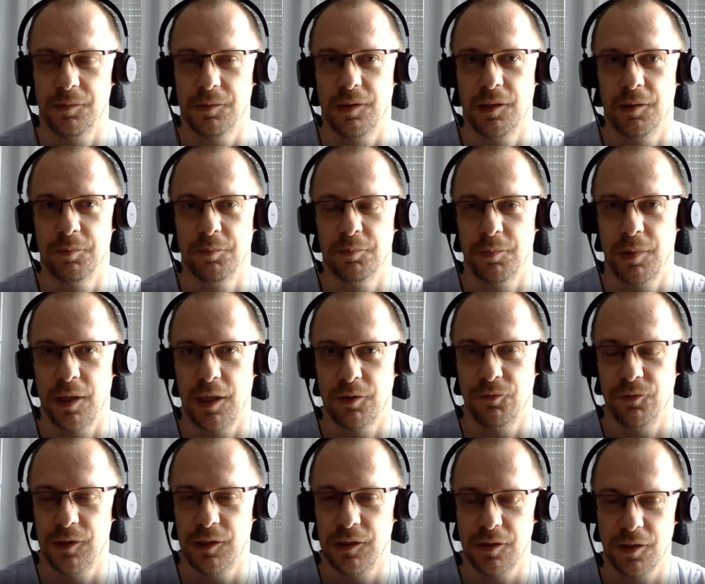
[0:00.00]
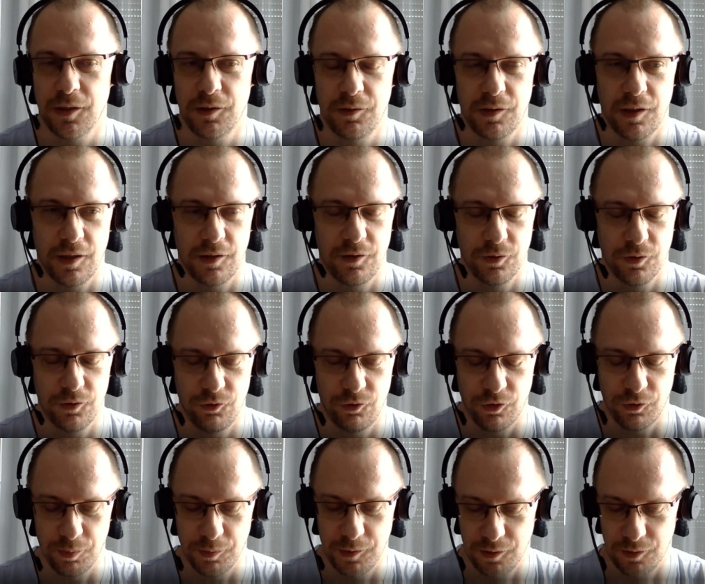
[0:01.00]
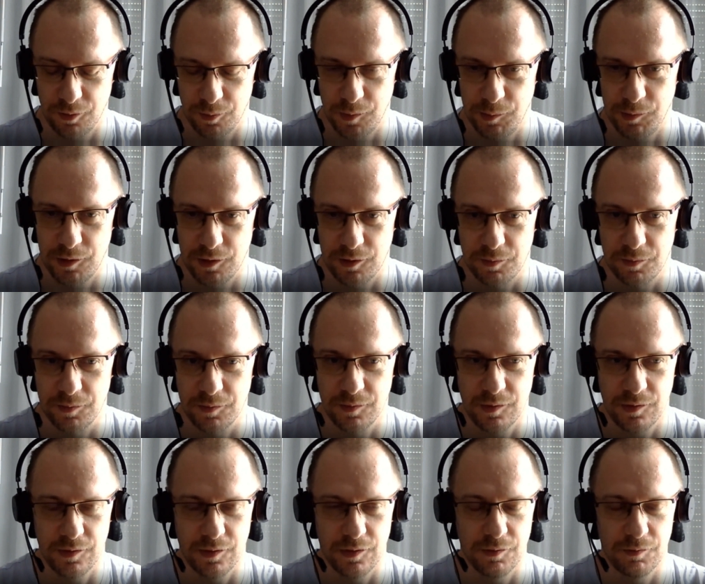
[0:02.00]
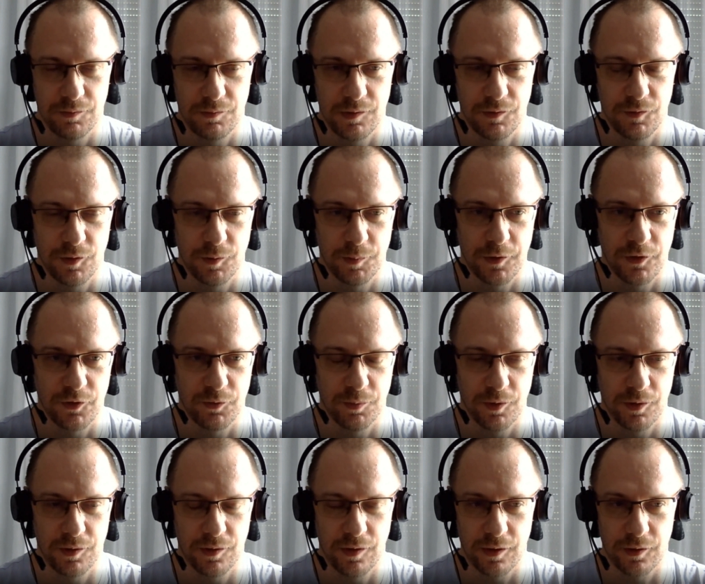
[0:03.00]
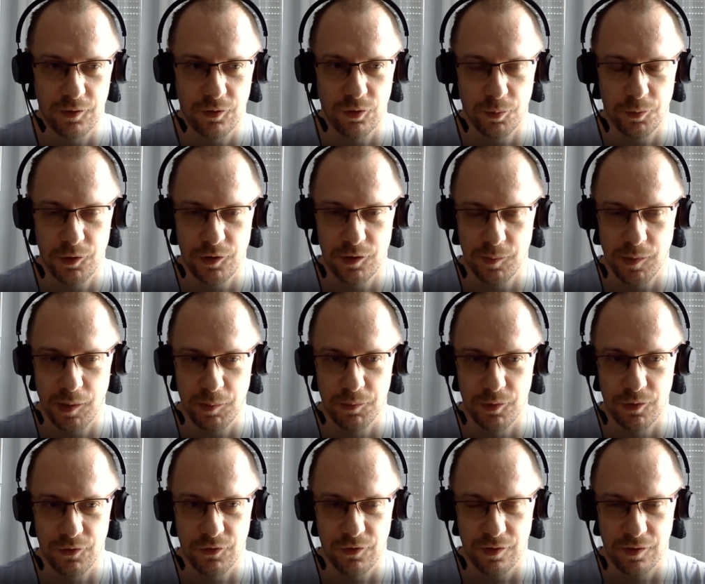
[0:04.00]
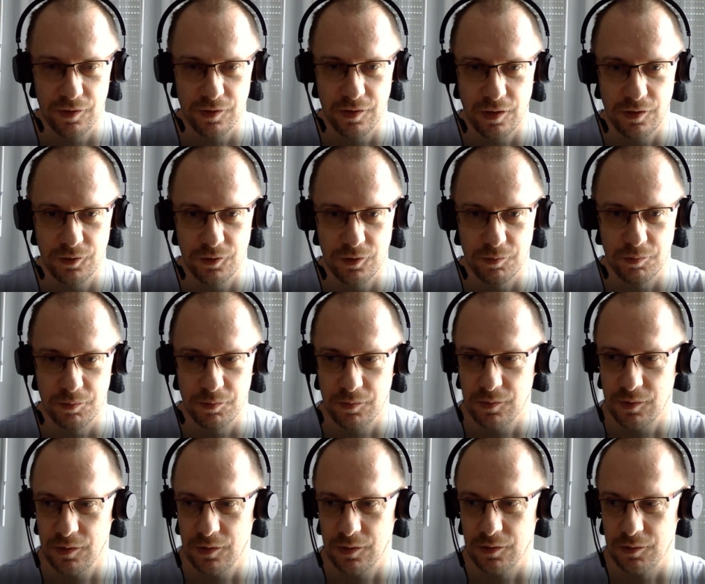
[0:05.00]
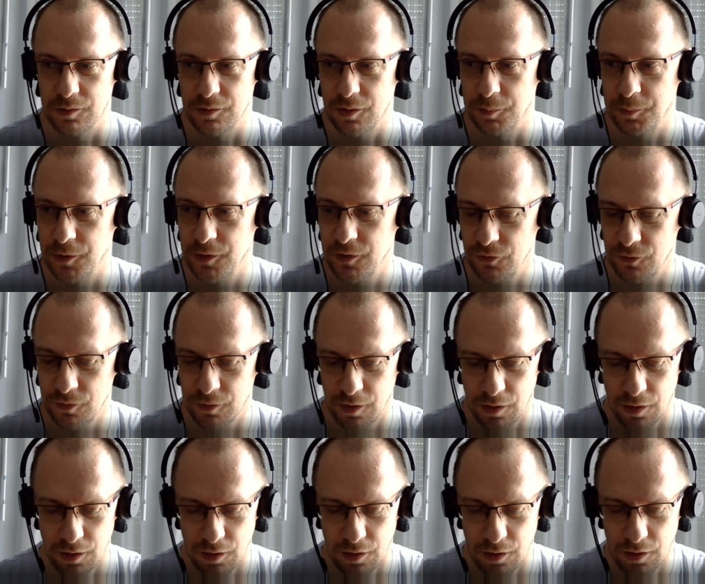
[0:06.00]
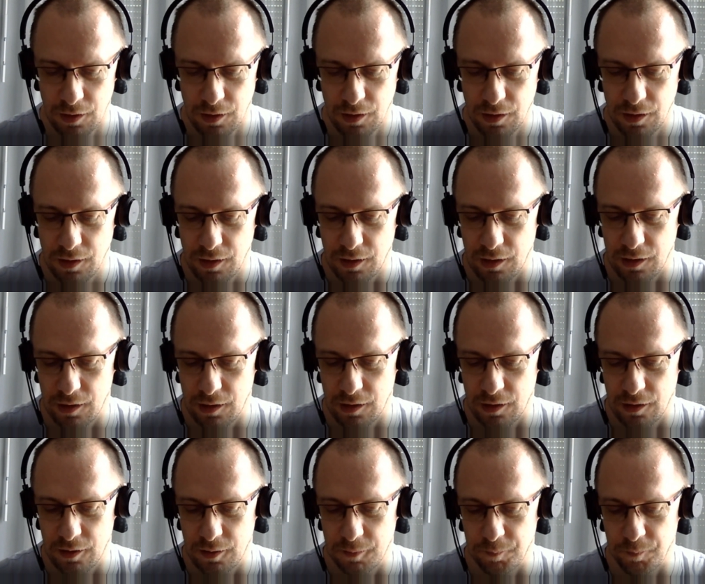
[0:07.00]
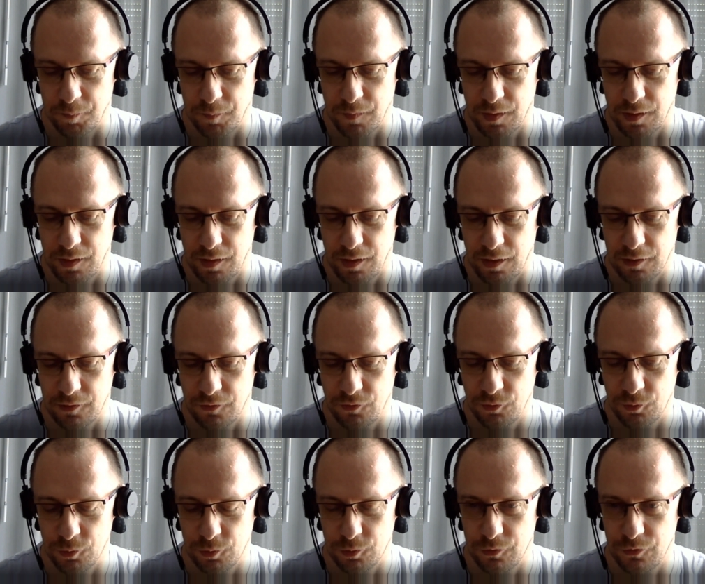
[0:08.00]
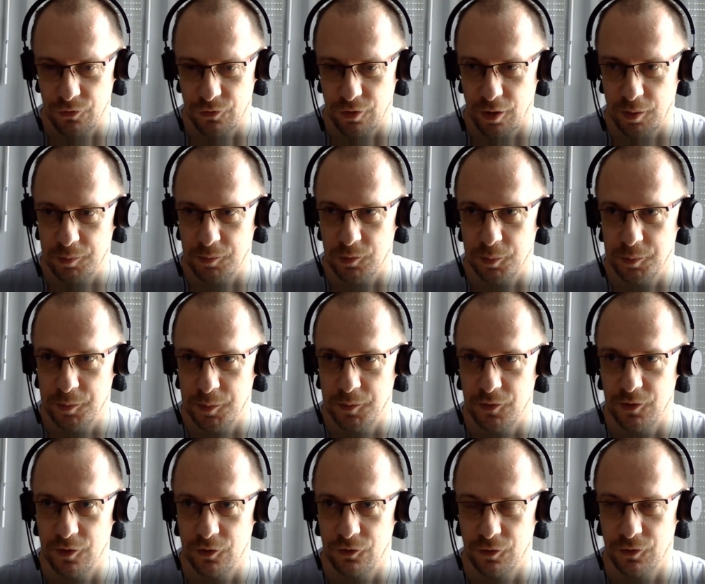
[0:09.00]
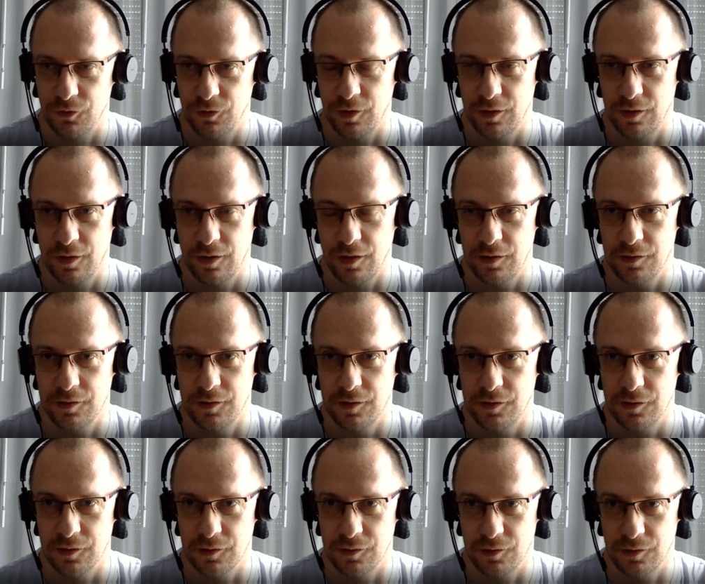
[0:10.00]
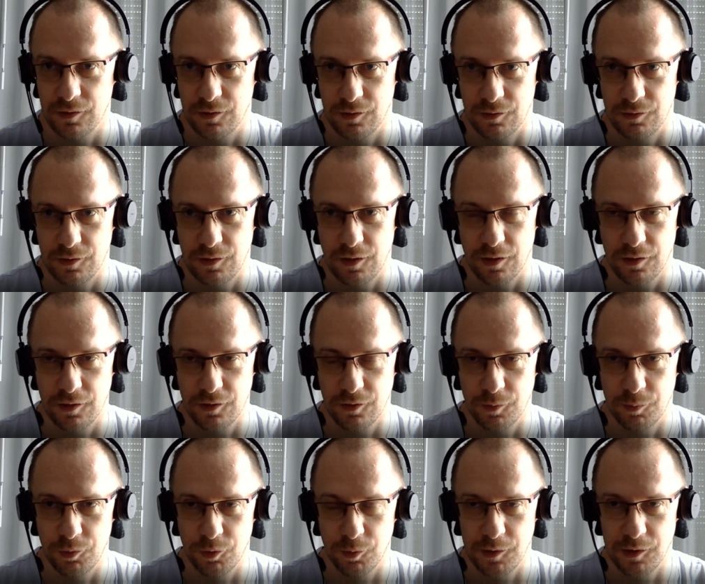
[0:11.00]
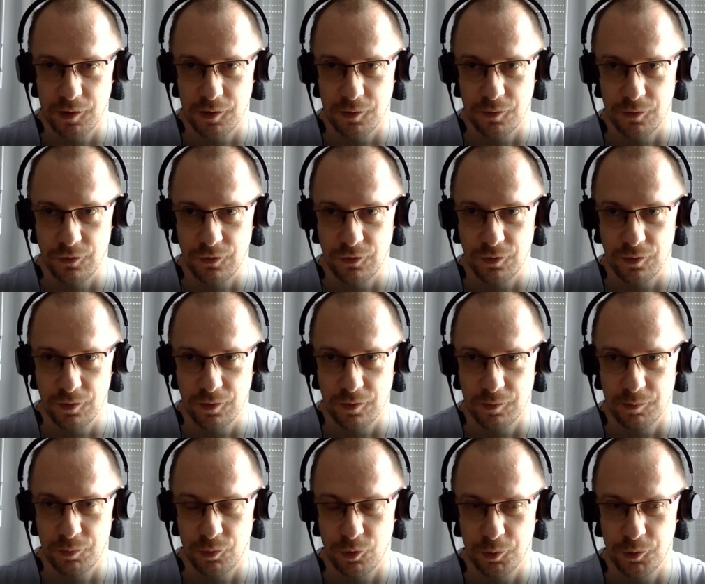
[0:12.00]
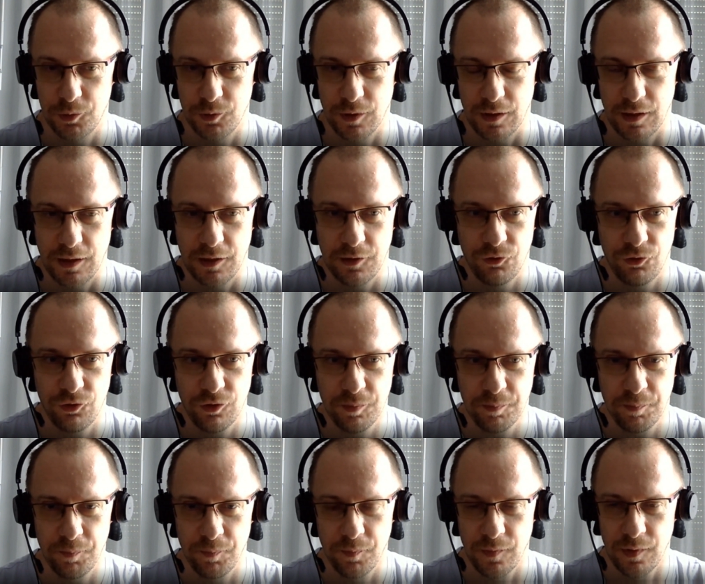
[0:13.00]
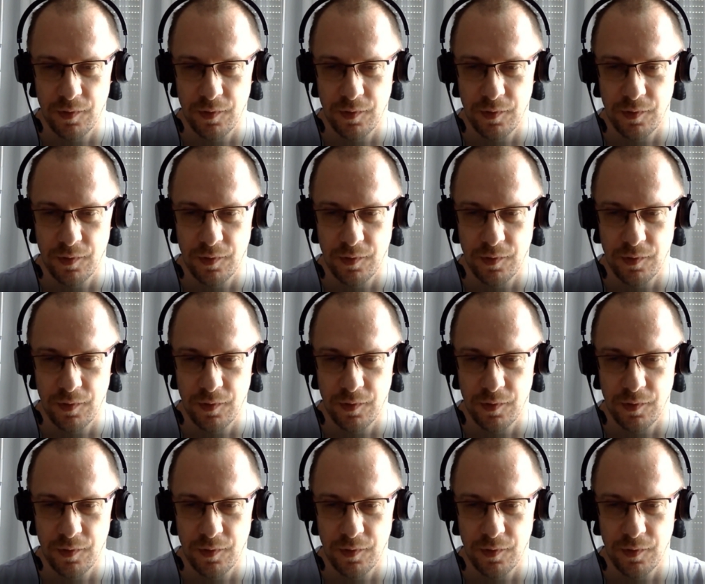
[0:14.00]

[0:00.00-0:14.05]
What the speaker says: And by we, not I don't just mean the Mimir developers, but like community members and other companies. And so some optimizations have landed regarding the Prometheus PromQL engine